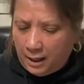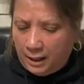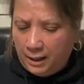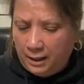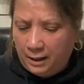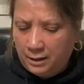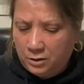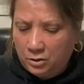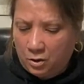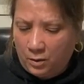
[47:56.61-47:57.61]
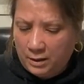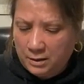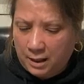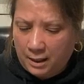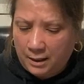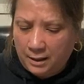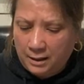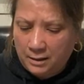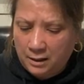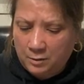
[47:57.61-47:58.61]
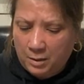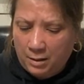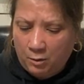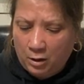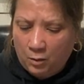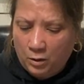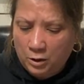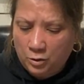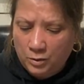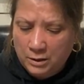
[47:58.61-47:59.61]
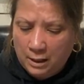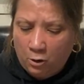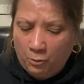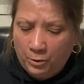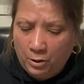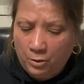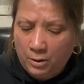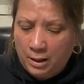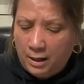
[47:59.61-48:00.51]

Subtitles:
He is so excited. He says, Mom, all I want to do is help you.